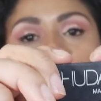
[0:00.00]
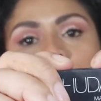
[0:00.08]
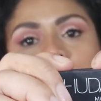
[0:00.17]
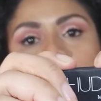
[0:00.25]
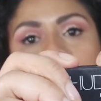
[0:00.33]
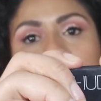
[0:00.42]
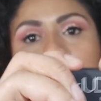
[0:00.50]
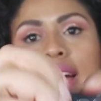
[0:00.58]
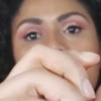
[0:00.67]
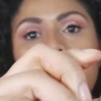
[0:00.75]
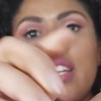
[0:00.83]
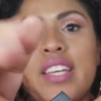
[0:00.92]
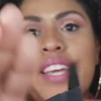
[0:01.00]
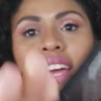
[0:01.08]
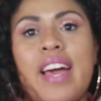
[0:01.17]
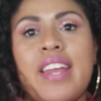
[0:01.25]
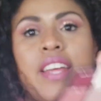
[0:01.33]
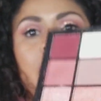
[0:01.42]
just by looking
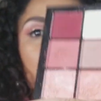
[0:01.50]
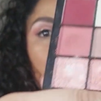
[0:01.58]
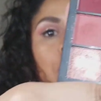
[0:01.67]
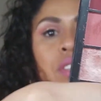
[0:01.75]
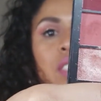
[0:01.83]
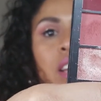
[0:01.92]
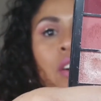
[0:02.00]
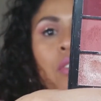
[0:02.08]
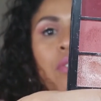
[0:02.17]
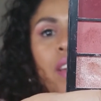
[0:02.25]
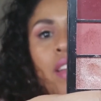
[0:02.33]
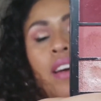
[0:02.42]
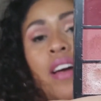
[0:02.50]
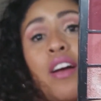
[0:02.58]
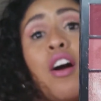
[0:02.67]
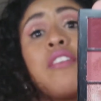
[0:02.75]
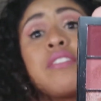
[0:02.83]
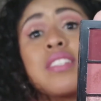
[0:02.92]
at it, you could tell that I
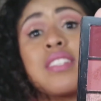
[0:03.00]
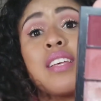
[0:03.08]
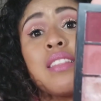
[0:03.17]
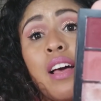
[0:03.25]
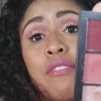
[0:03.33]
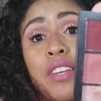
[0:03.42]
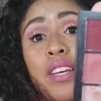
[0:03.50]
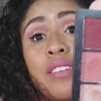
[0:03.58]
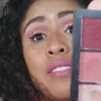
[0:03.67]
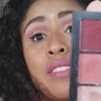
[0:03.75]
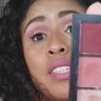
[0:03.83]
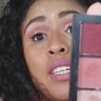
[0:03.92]
obviously loved it